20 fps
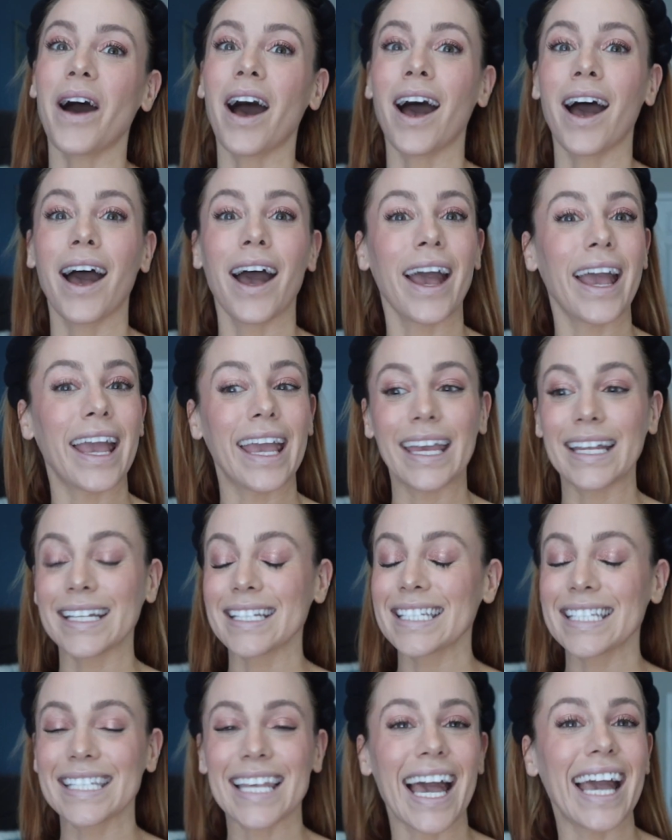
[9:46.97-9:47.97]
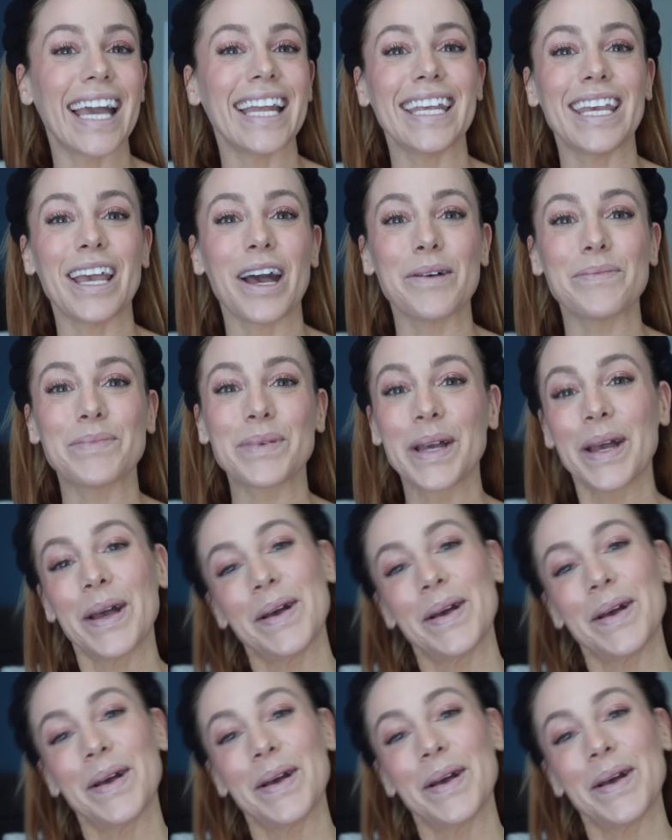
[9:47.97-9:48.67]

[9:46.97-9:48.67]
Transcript: I tidy up